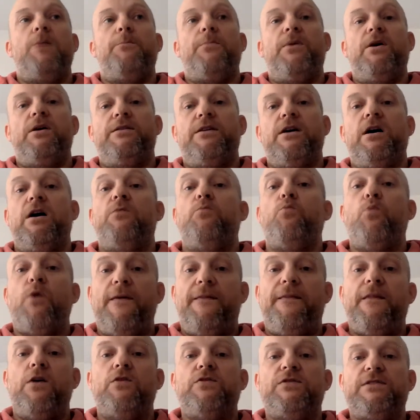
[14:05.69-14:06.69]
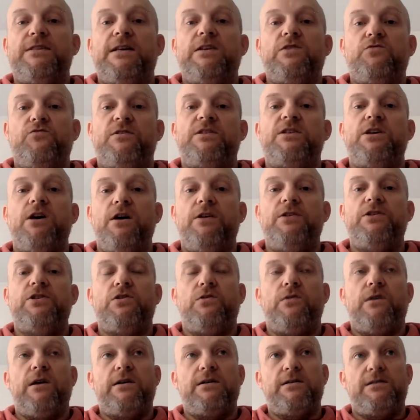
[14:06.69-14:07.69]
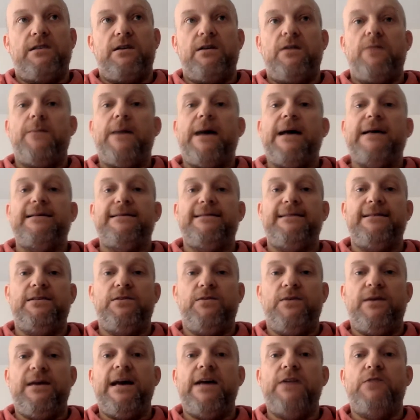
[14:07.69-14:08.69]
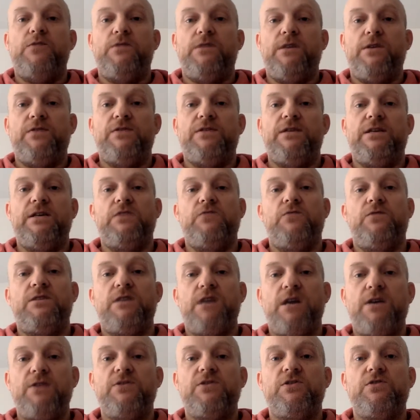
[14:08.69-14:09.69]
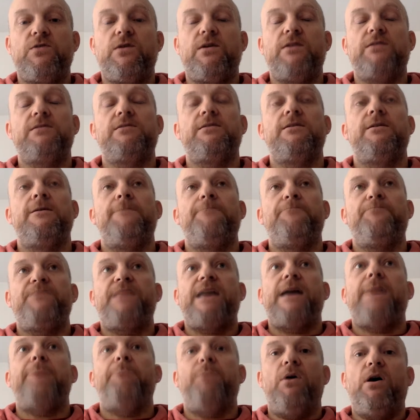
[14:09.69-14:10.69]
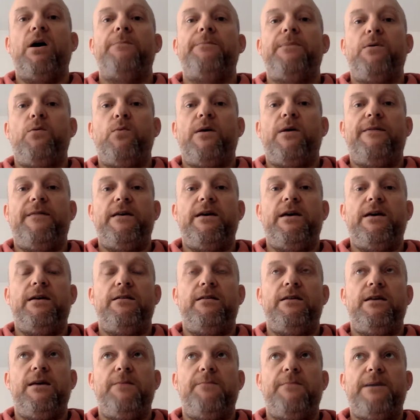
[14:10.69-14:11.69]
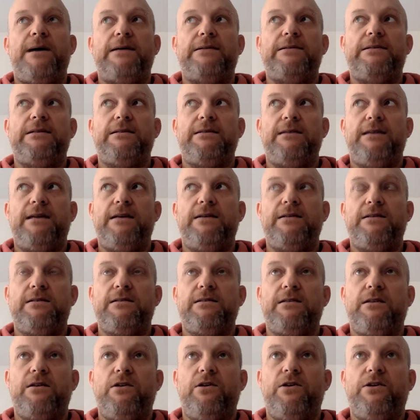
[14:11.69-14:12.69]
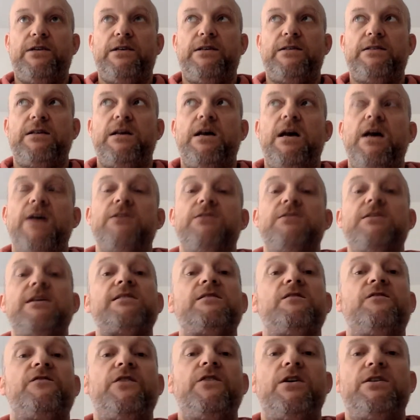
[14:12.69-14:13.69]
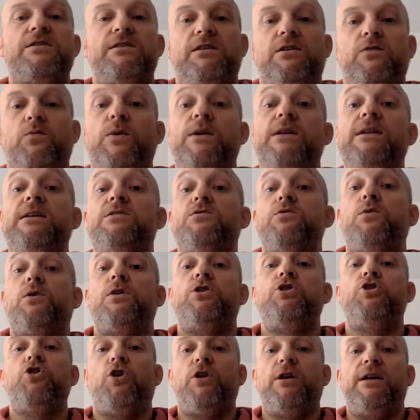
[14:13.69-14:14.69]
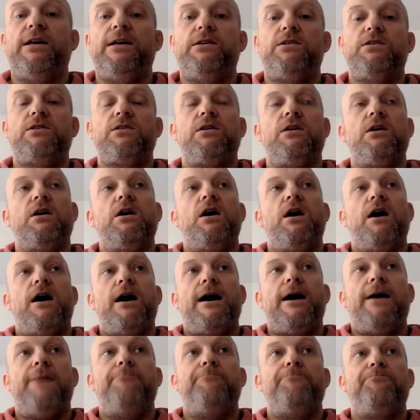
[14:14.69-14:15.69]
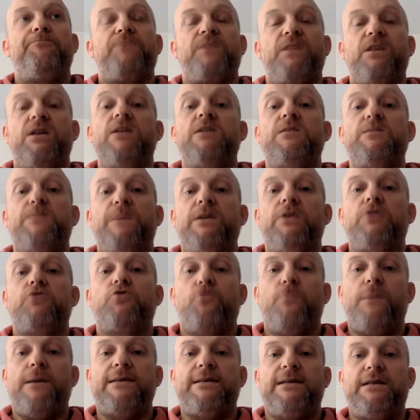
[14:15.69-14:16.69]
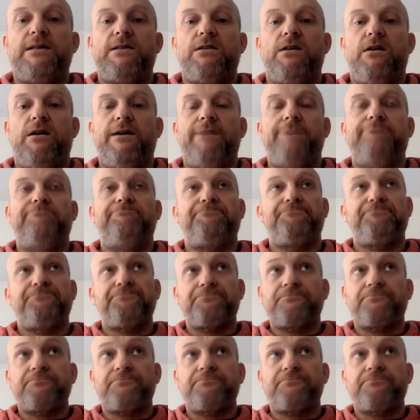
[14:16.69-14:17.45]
But that when those things return to us, the capacity to engage with those things returns to us, that might be when the impact hits us the hardest. So that's the first thing, that we need to acknowledge that it's been a traumatic time.